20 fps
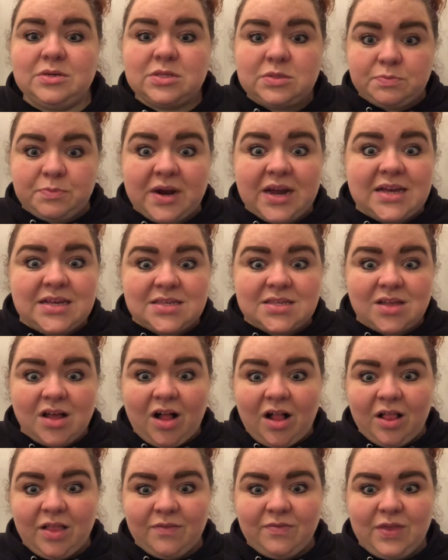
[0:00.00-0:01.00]
To
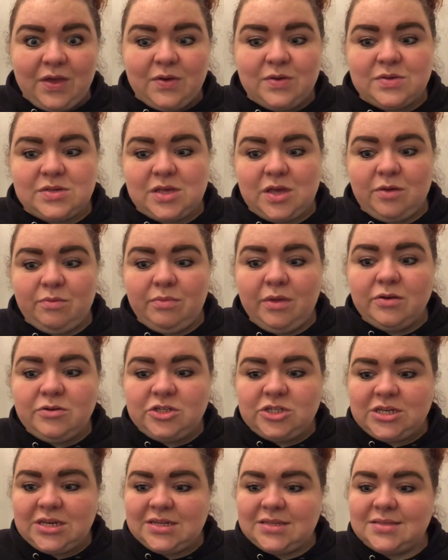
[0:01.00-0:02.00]
express all of those
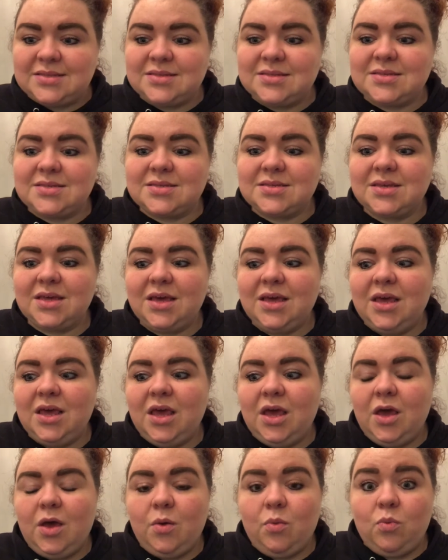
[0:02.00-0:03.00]
emotions
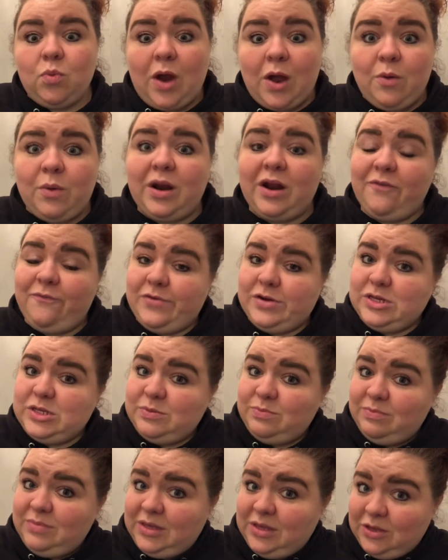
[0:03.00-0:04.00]
right when I
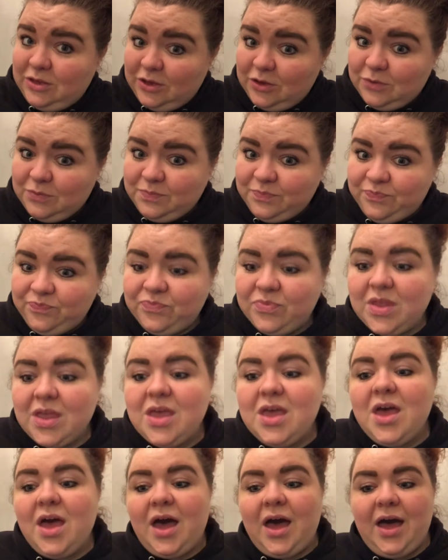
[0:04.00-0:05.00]
first meet you.
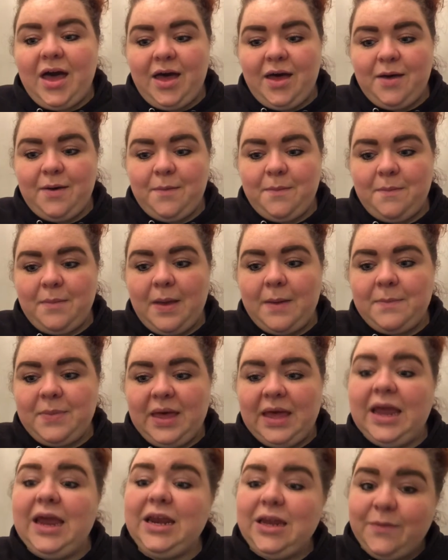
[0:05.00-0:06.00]

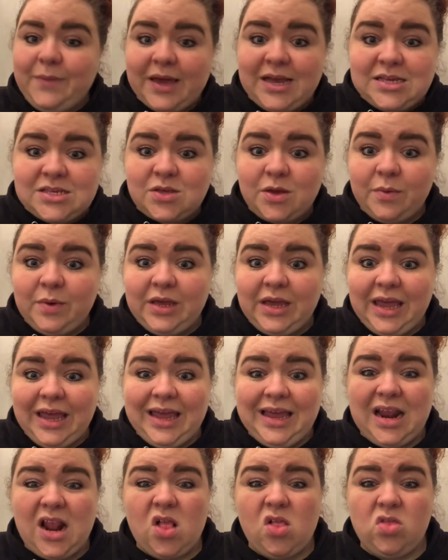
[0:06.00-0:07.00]
But anyway, so I'm
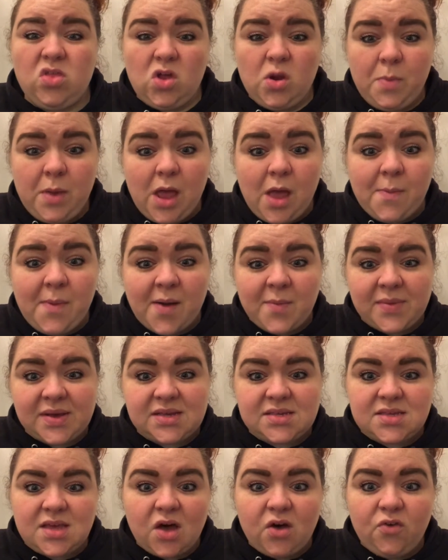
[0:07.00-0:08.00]
going to get in a little bit
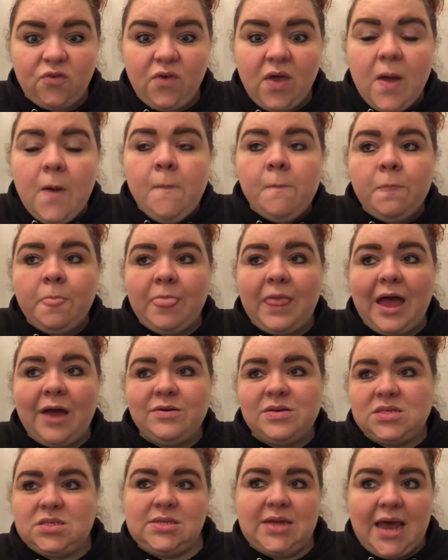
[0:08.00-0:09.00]
about myself.
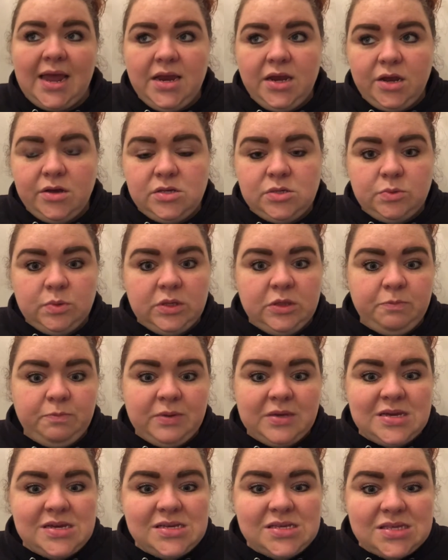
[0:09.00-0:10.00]
I was diagnosed
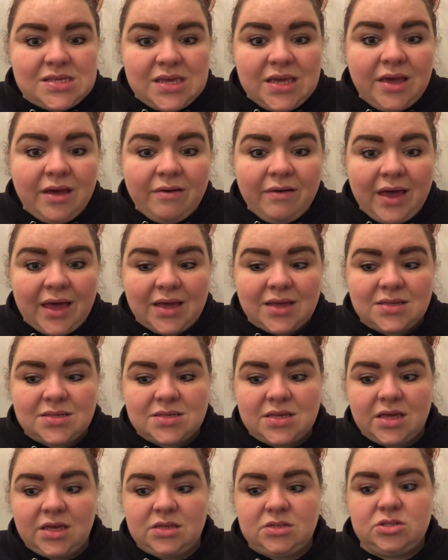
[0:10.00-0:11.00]
with
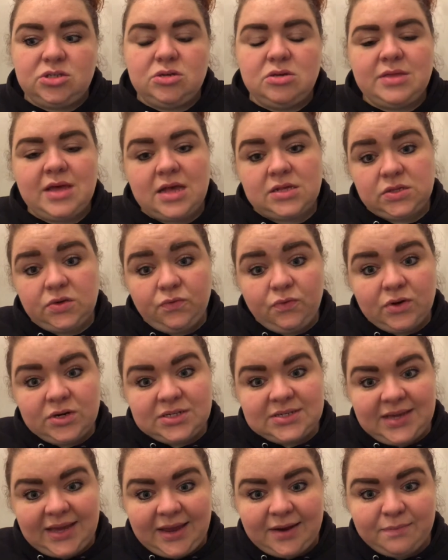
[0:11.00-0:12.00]
PCOS in
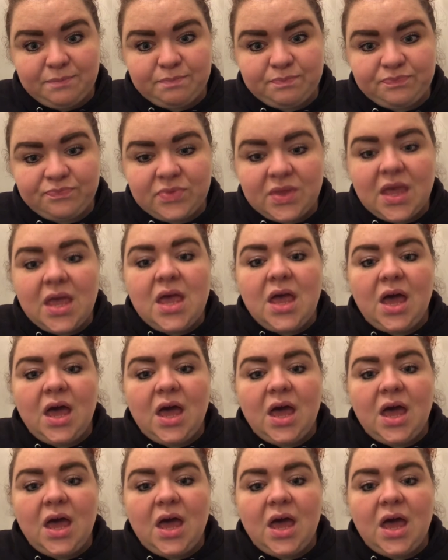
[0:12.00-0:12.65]
2014.